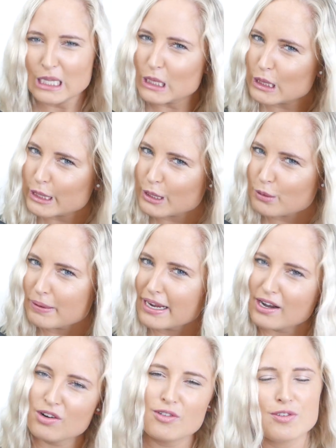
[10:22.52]
a little
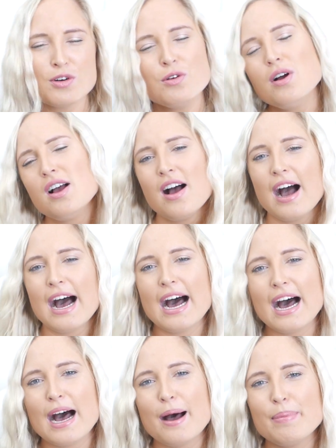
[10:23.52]
bit helpful.
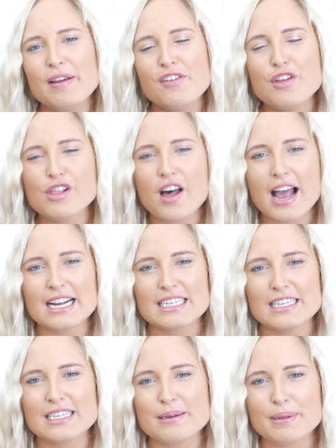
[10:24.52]
Um, if you liked
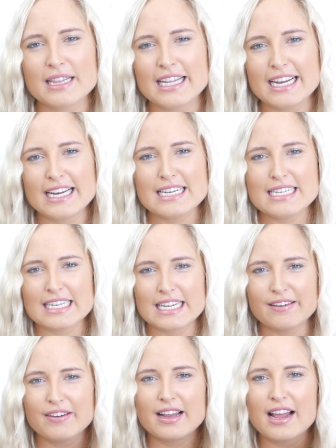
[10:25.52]
it, please
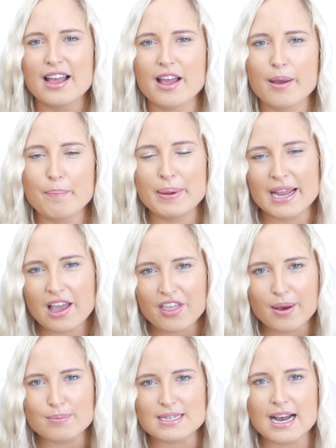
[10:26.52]
give it a big
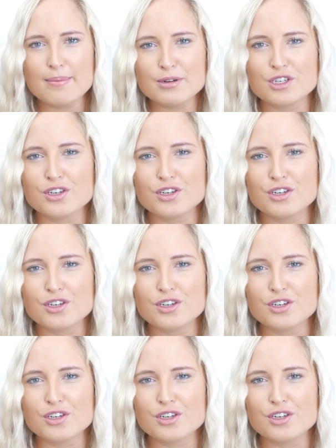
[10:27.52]
thumbs up.